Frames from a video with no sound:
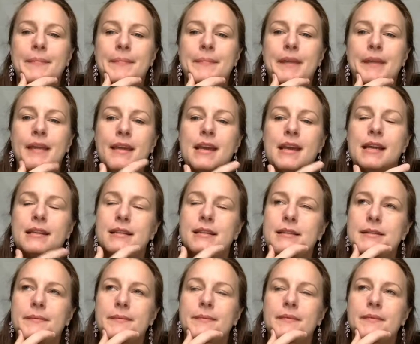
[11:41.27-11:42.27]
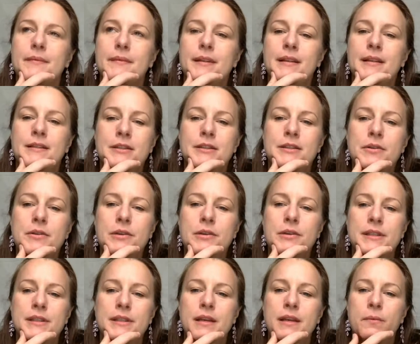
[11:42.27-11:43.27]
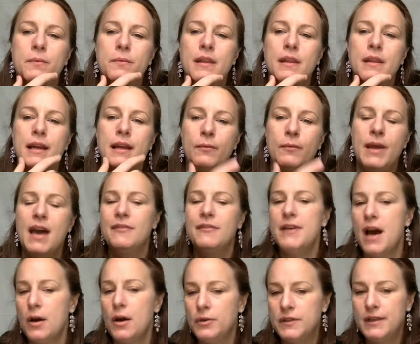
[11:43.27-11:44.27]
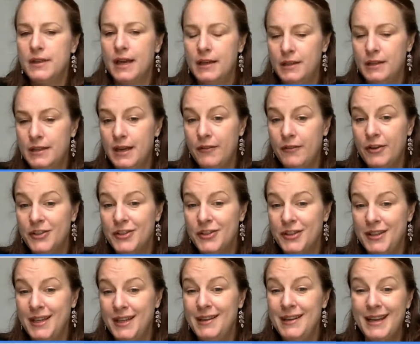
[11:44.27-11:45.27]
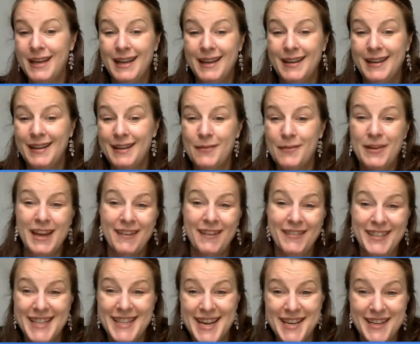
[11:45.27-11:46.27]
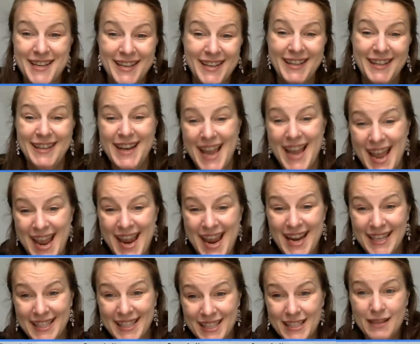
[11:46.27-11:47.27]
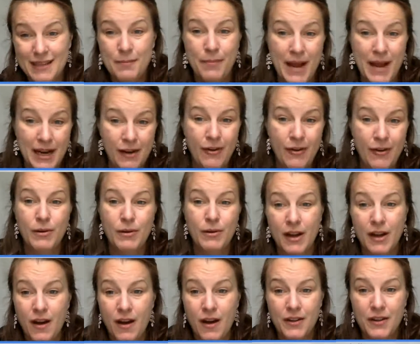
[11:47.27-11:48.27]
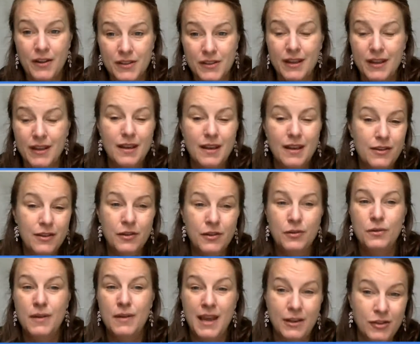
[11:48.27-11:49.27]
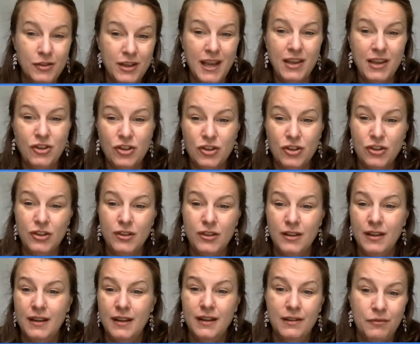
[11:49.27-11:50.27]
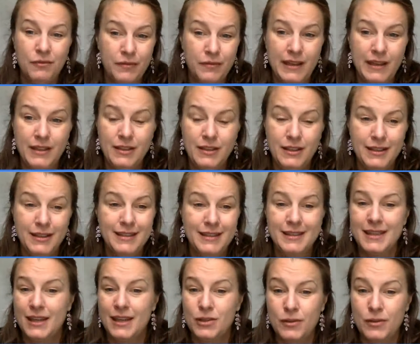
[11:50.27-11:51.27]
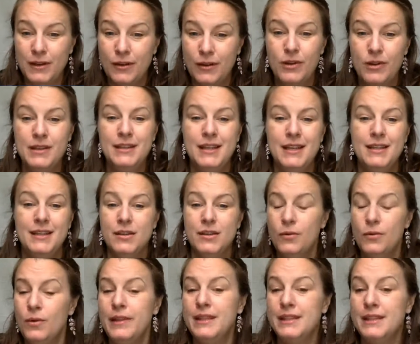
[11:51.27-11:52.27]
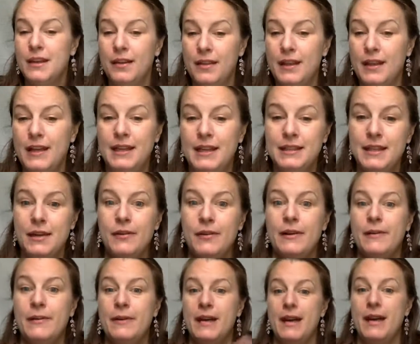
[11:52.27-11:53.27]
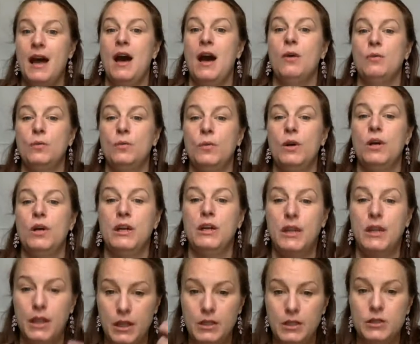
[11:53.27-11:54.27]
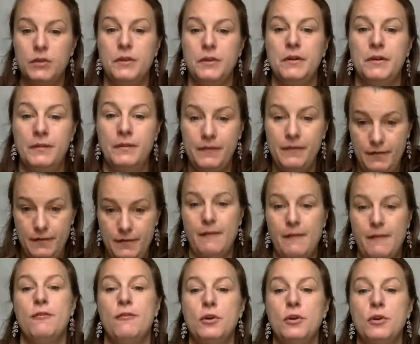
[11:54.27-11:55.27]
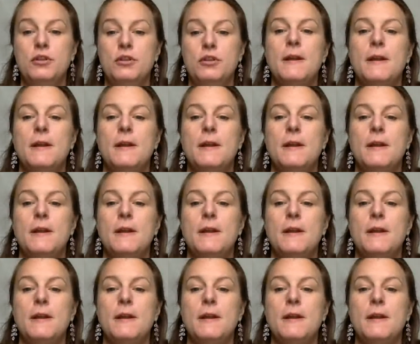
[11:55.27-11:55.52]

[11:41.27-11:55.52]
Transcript: I think it's so interesting with, like, we have outside diversity, like we have gender, age, background, class, you know, education, religion, sexual orientation, all these kind of things. They're quite outward sort of focused.